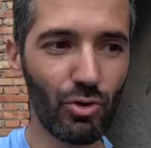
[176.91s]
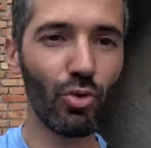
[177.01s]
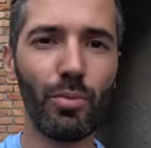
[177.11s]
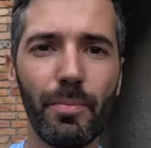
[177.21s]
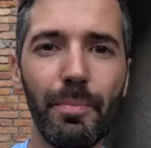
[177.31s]

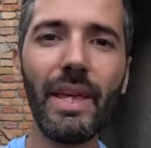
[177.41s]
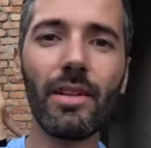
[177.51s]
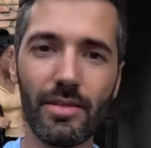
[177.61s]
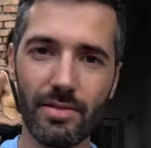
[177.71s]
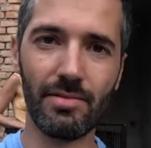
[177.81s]
to
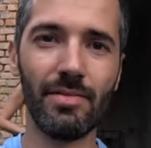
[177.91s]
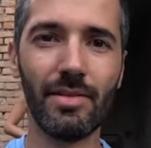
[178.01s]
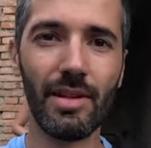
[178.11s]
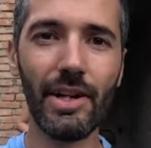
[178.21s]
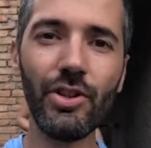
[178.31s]
build
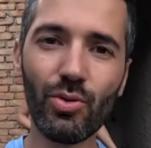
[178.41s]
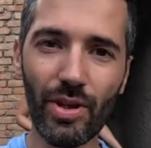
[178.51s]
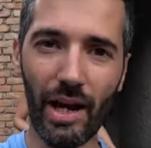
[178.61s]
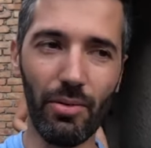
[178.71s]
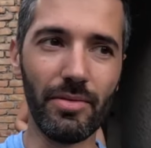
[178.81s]
a new
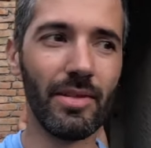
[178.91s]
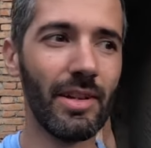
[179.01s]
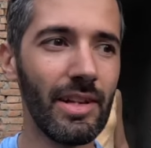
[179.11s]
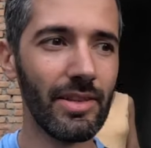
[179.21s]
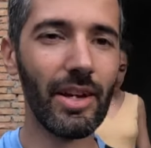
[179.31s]
town,
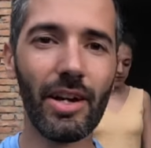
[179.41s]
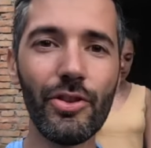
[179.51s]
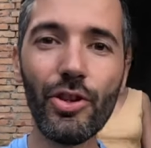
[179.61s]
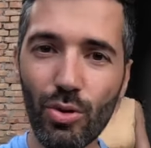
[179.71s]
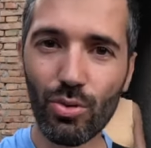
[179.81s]
the
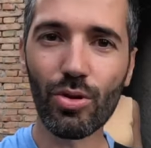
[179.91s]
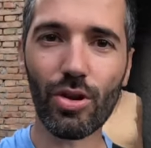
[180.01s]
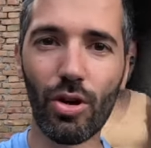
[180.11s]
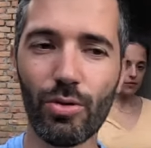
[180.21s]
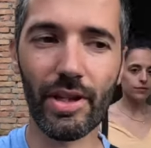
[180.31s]
new
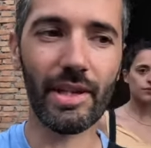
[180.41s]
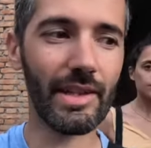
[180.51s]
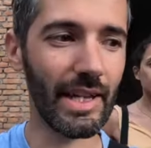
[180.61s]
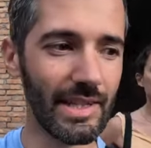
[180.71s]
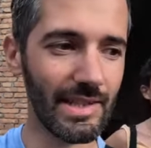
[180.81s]
Roghudi
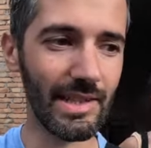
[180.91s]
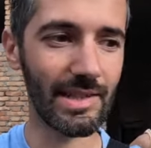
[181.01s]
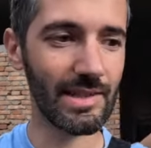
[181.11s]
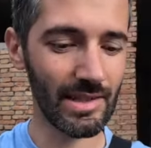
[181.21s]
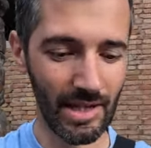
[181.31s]
that
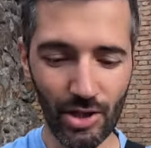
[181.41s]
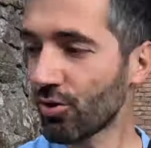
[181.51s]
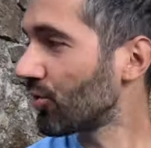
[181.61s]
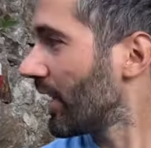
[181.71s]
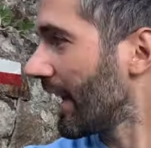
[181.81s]
exists
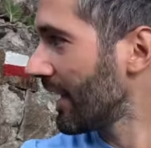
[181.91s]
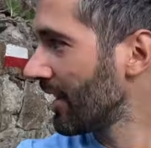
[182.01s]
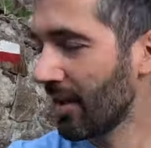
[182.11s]
today,